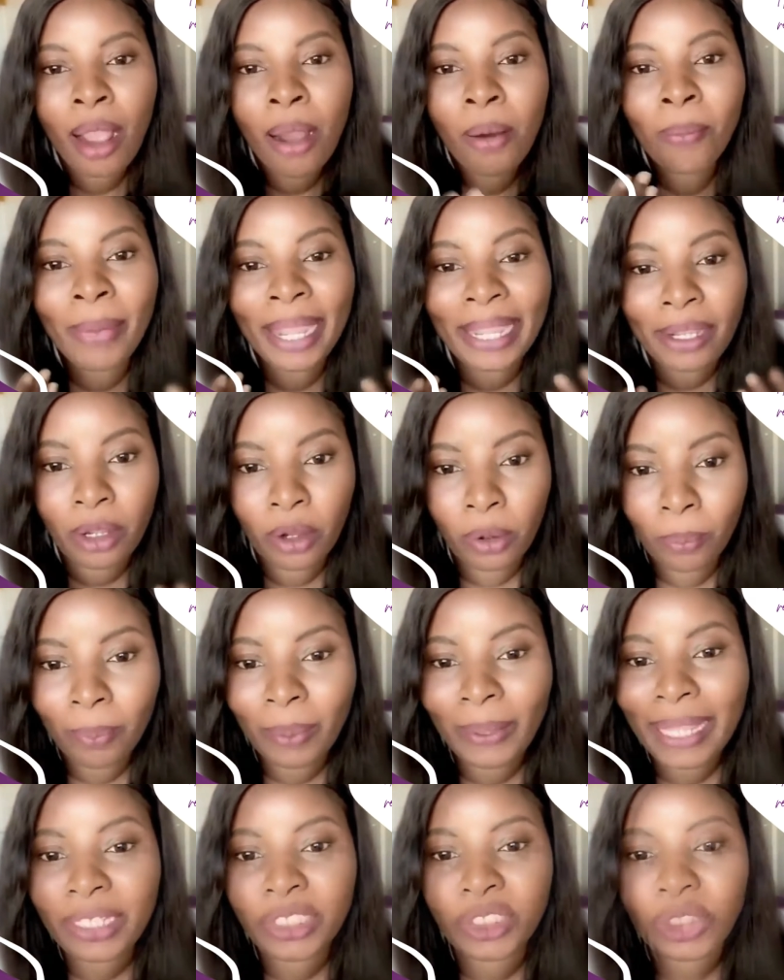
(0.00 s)
My
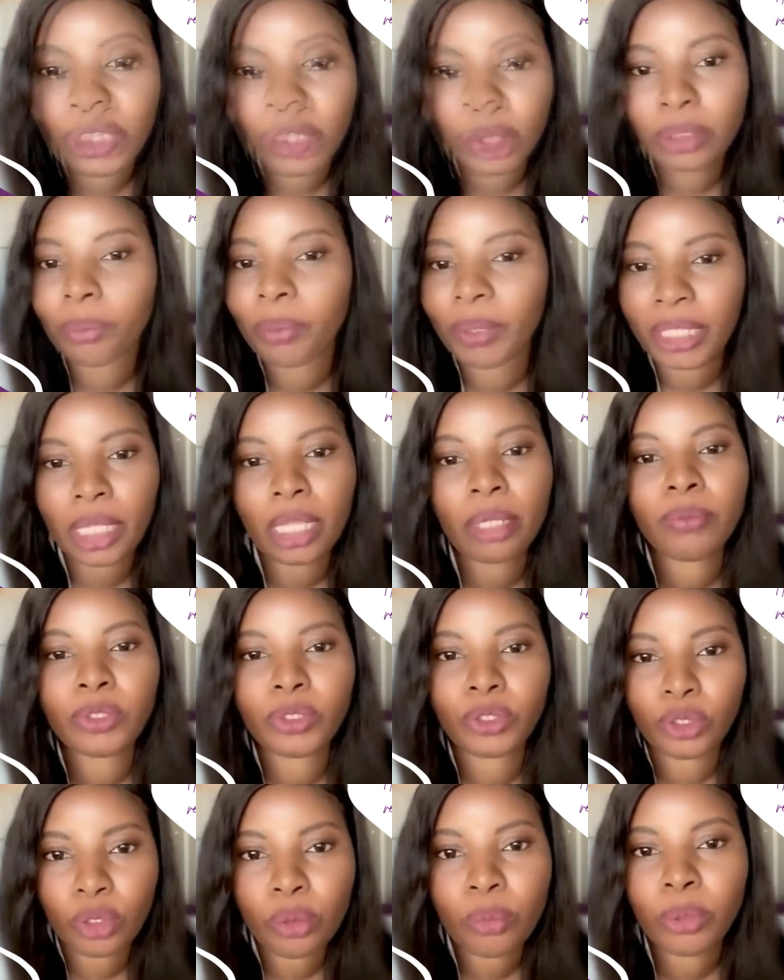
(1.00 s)
complexion became
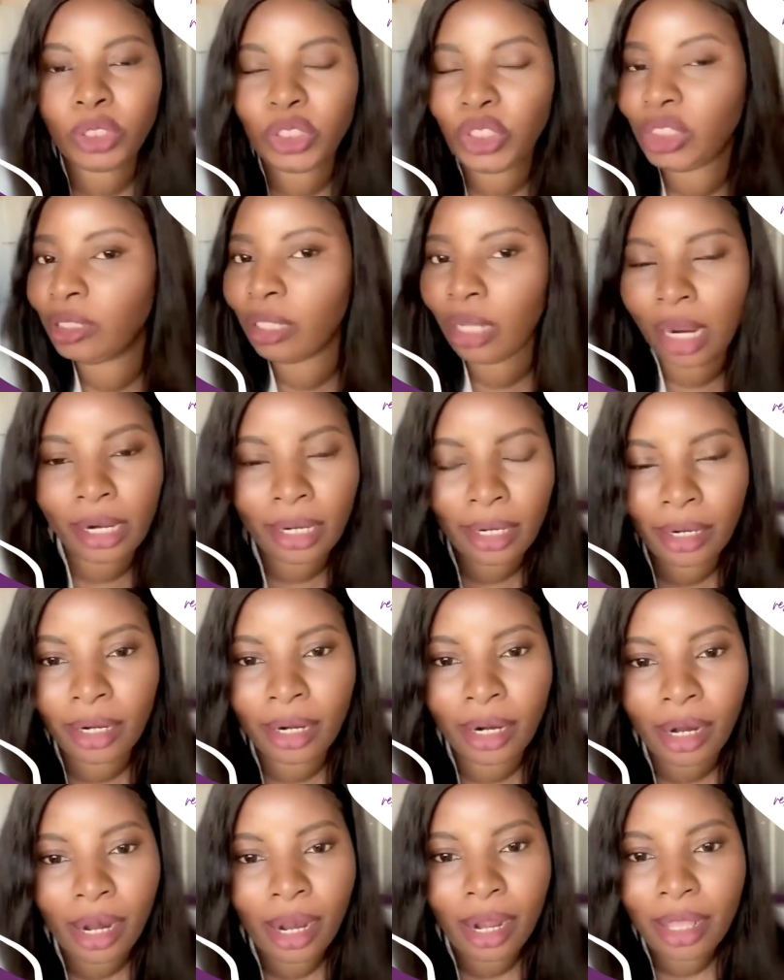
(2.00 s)
so much
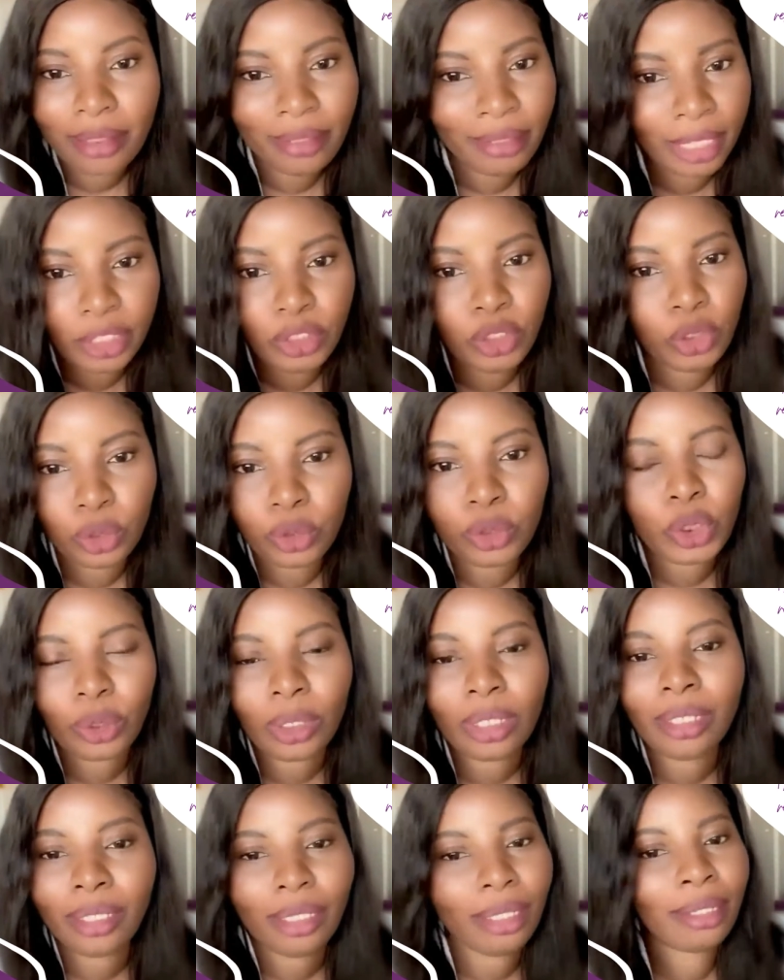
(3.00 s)
darker than
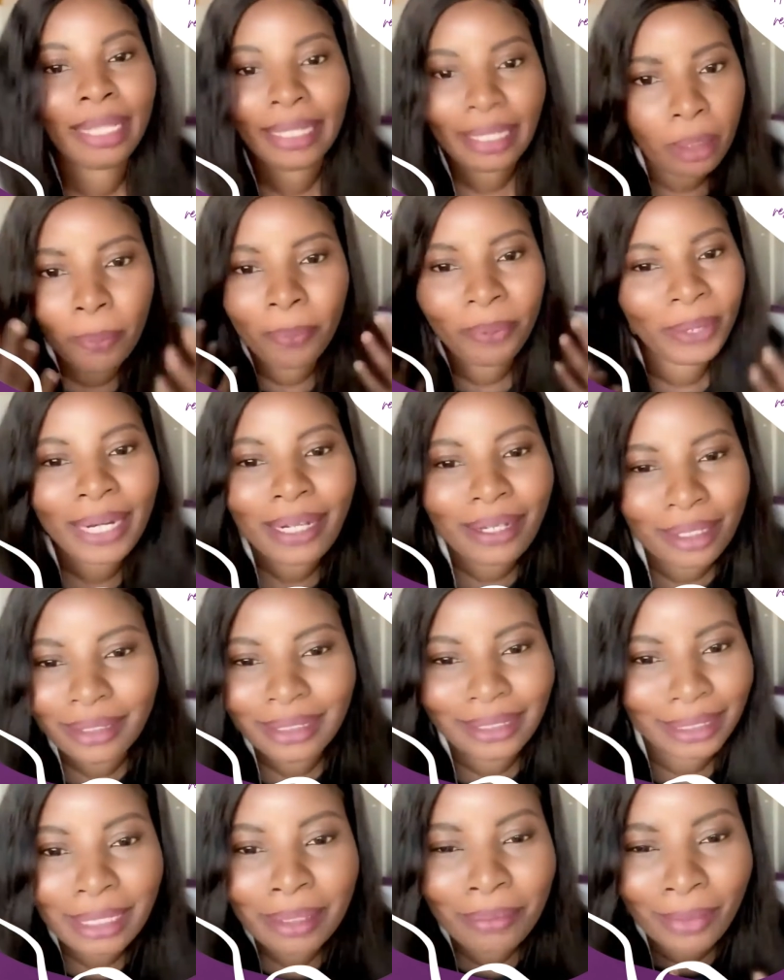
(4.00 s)
usual, like a
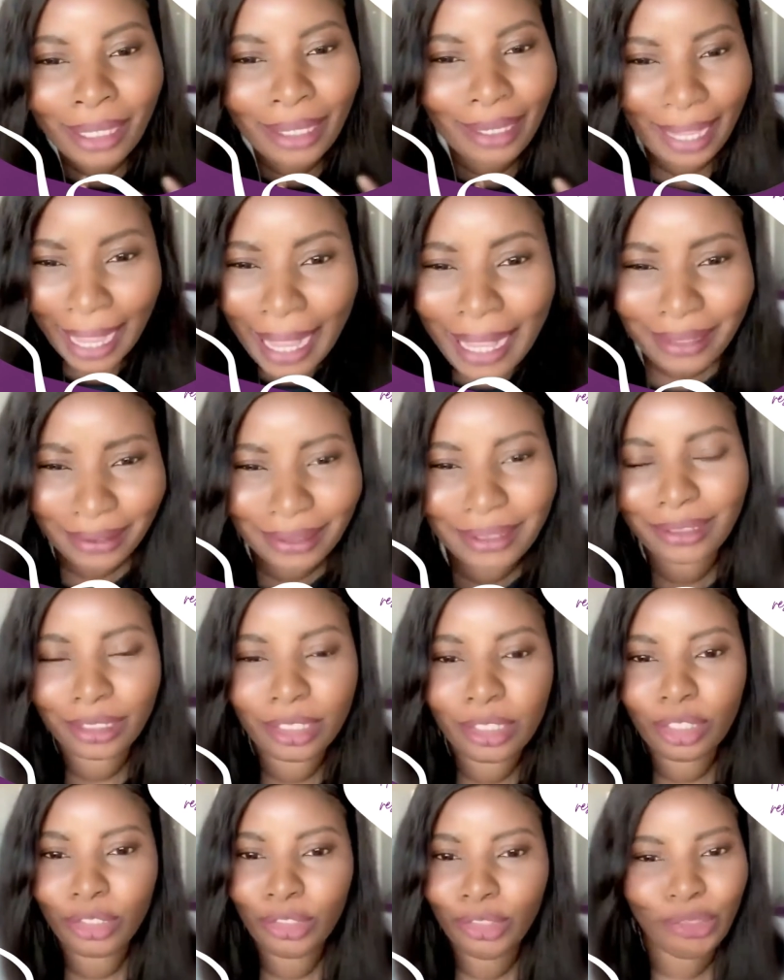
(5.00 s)
pregnancy cast.
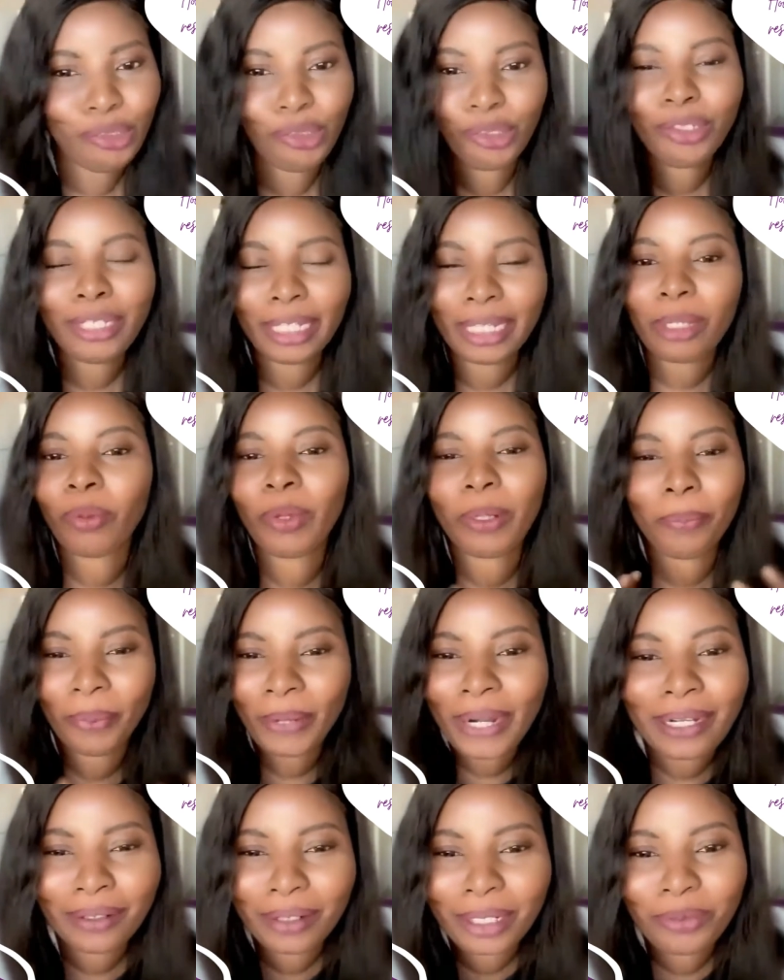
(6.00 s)
You know, like when
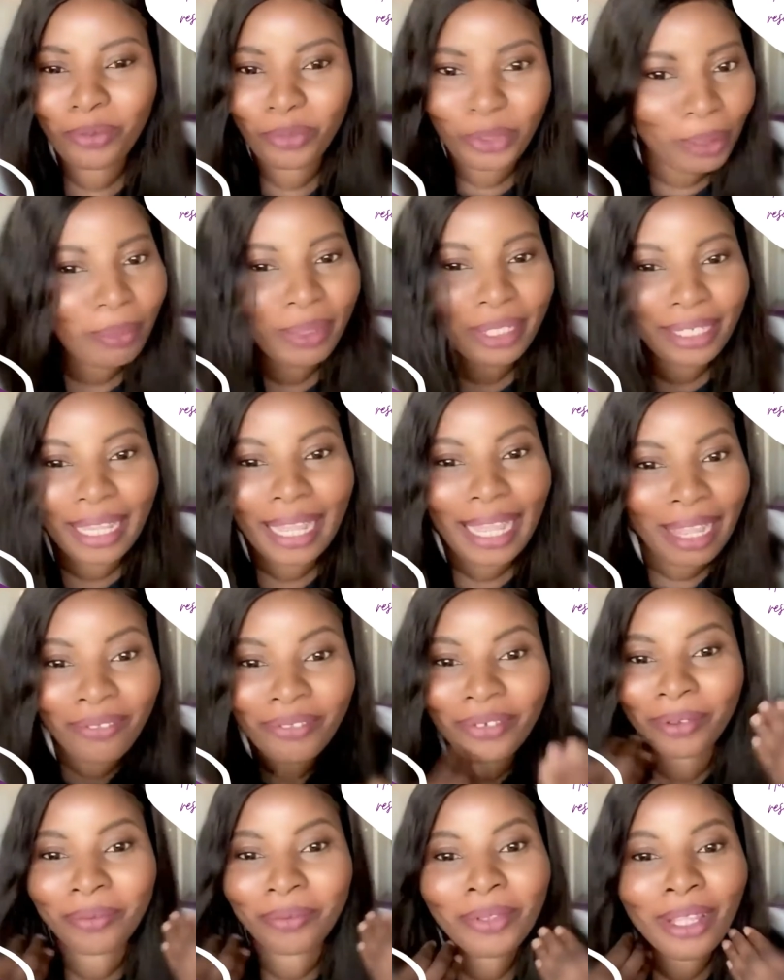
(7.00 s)
pregnant women
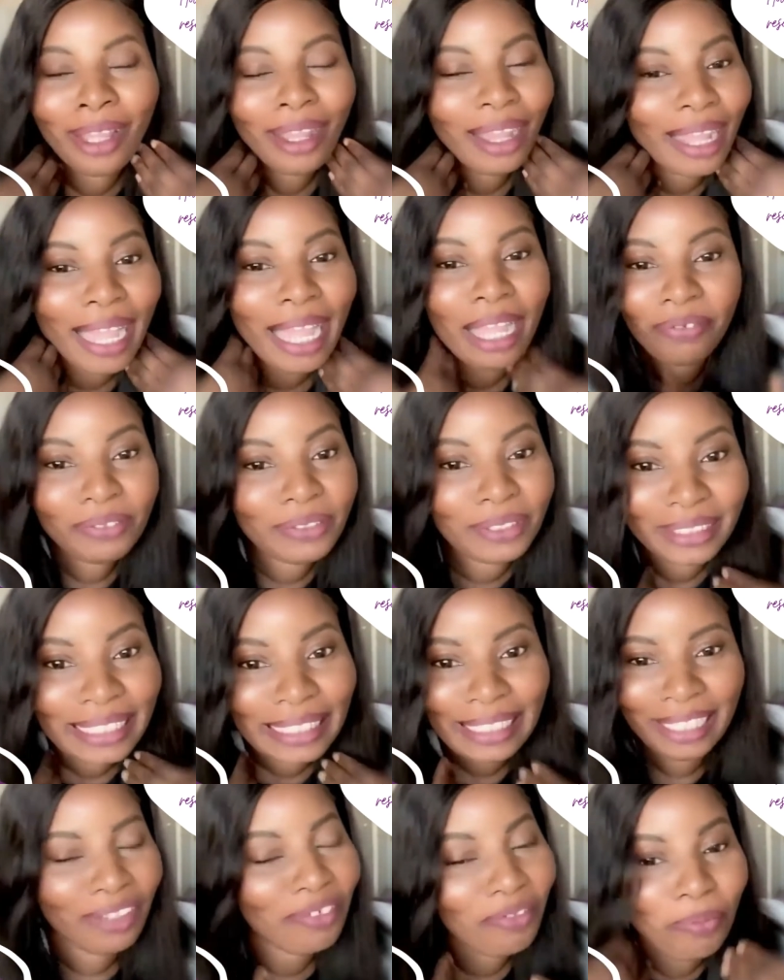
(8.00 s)
have after they
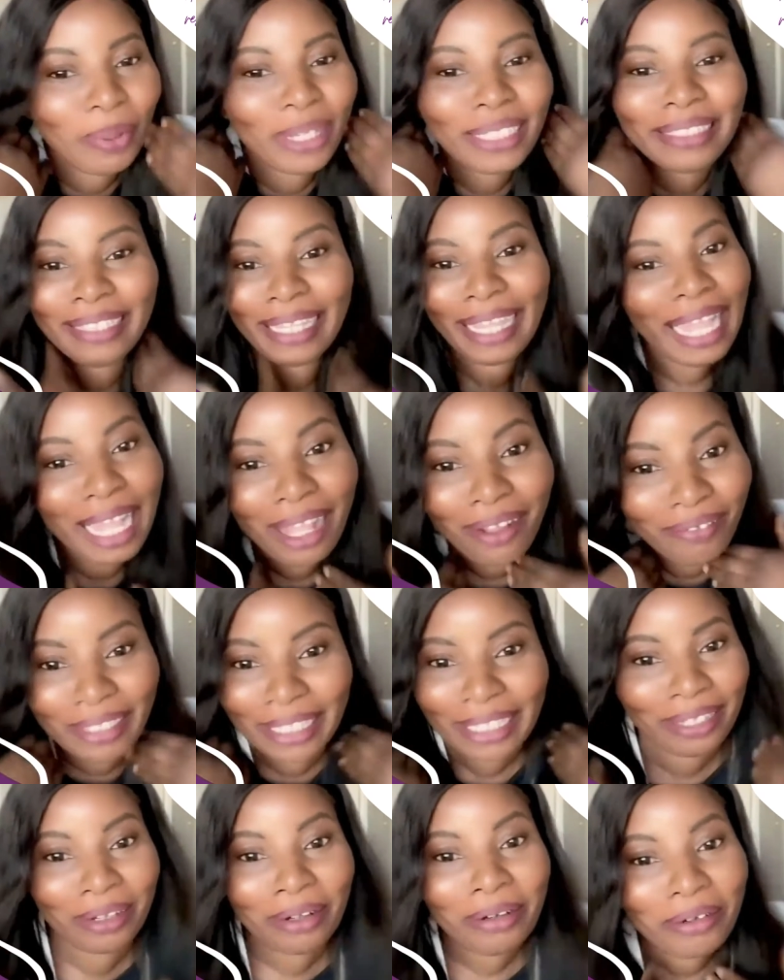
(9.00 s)
give birth, they have
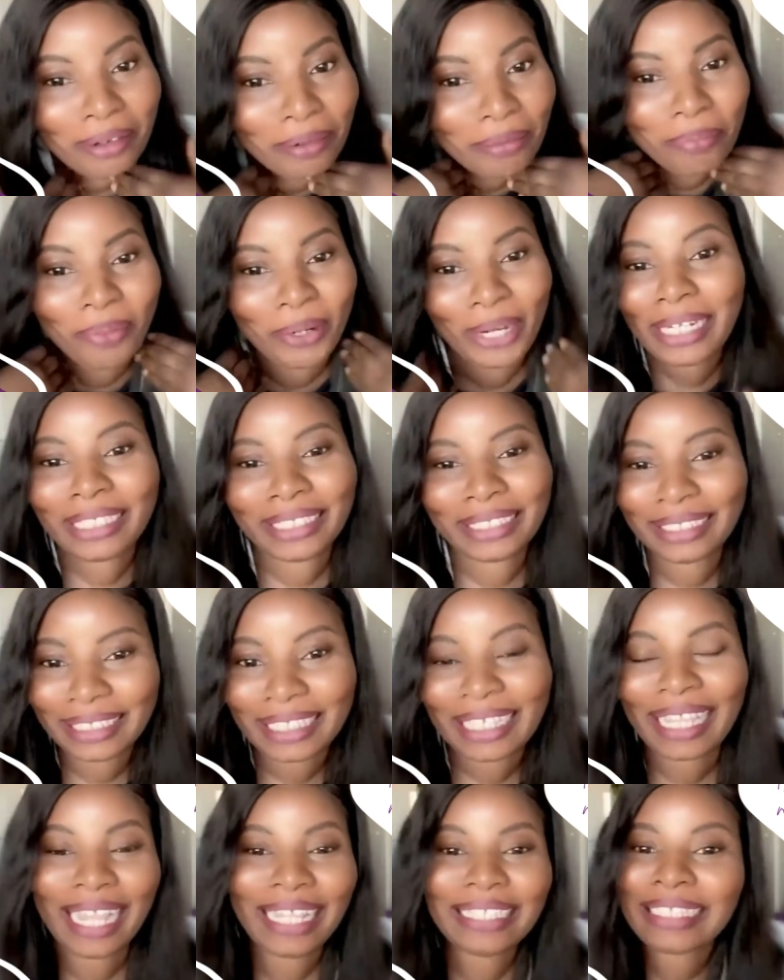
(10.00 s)
like a pregnancy
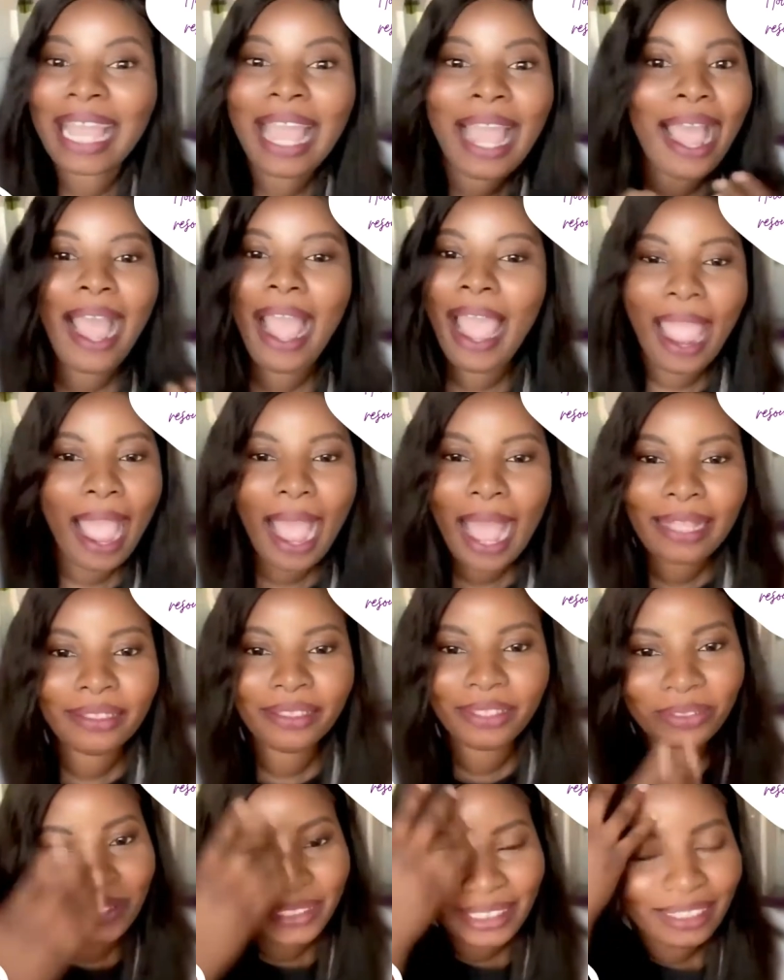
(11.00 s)
cast. I had
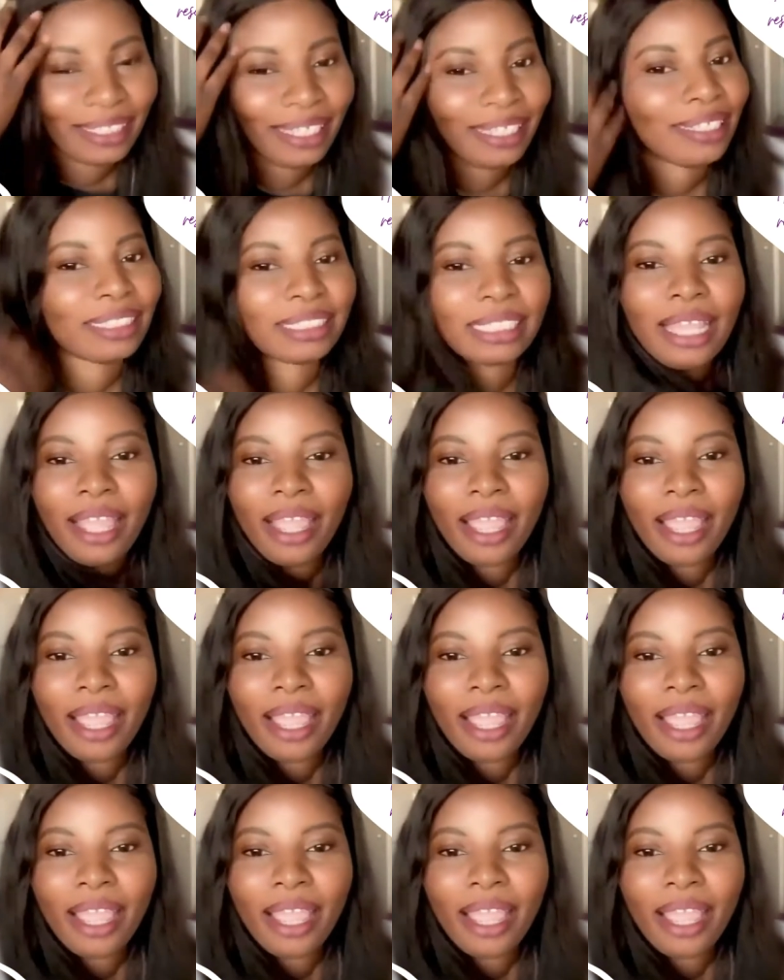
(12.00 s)
those things.